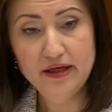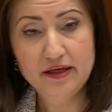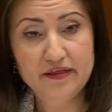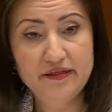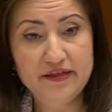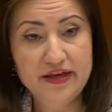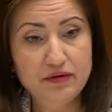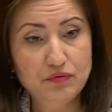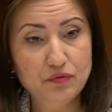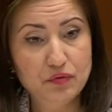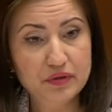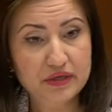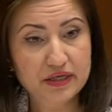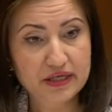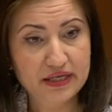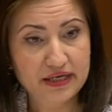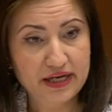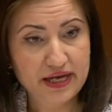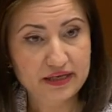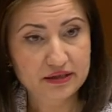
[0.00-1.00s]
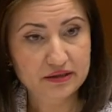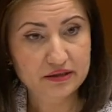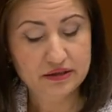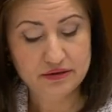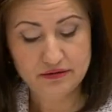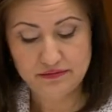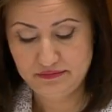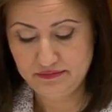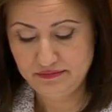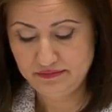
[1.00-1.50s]
They will
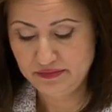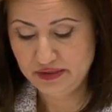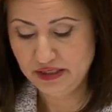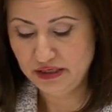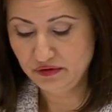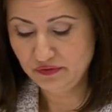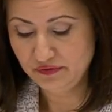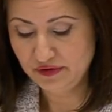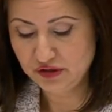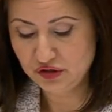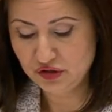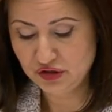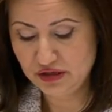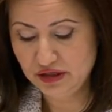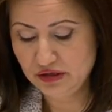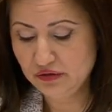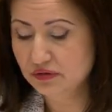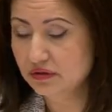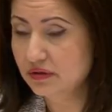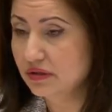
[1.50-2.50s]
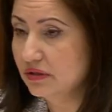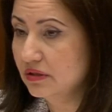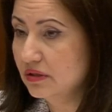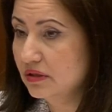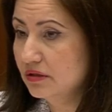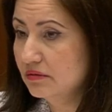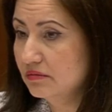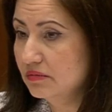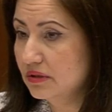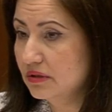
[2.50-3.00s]
connect innovation
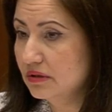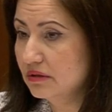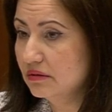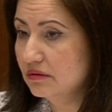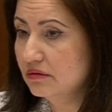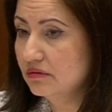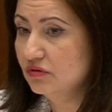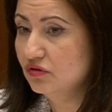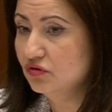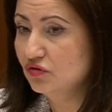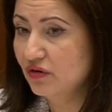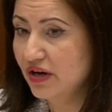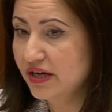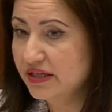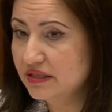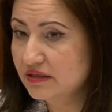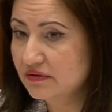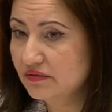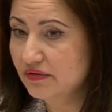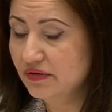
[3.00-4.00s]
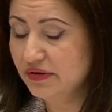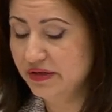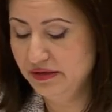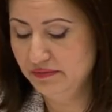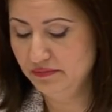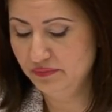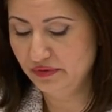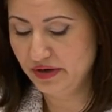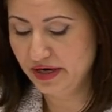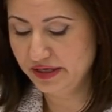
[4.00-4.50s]
ecosystems,
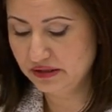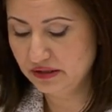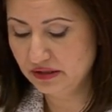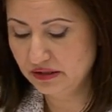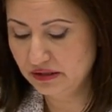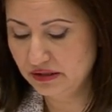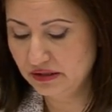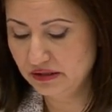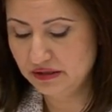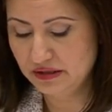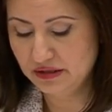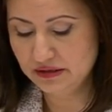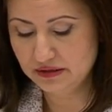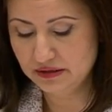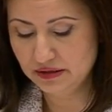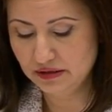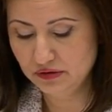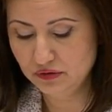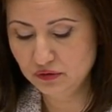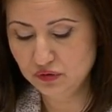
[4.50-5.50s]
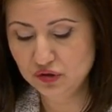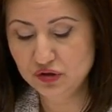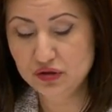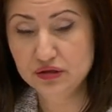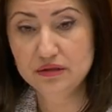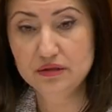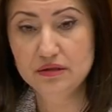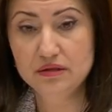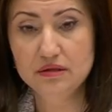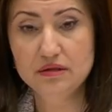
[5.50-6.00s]
transferring practices and
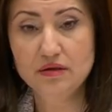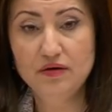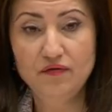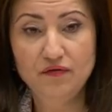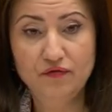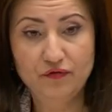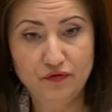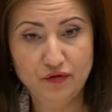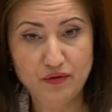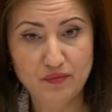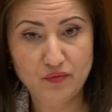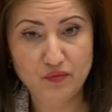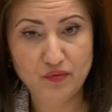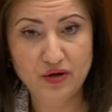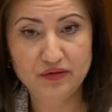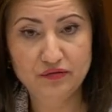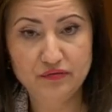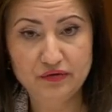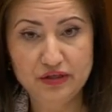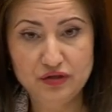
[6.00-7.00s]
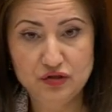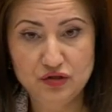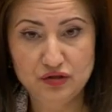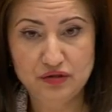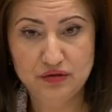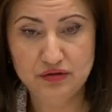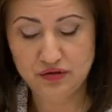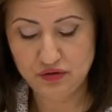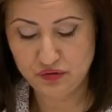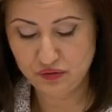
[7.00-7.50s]
solutions from one
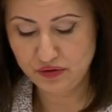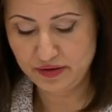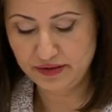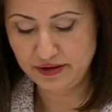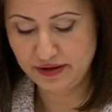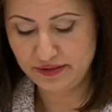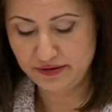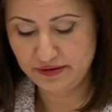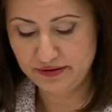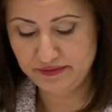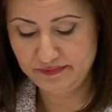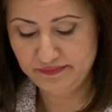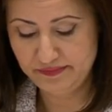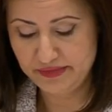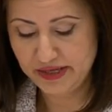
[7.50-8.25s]
region to another.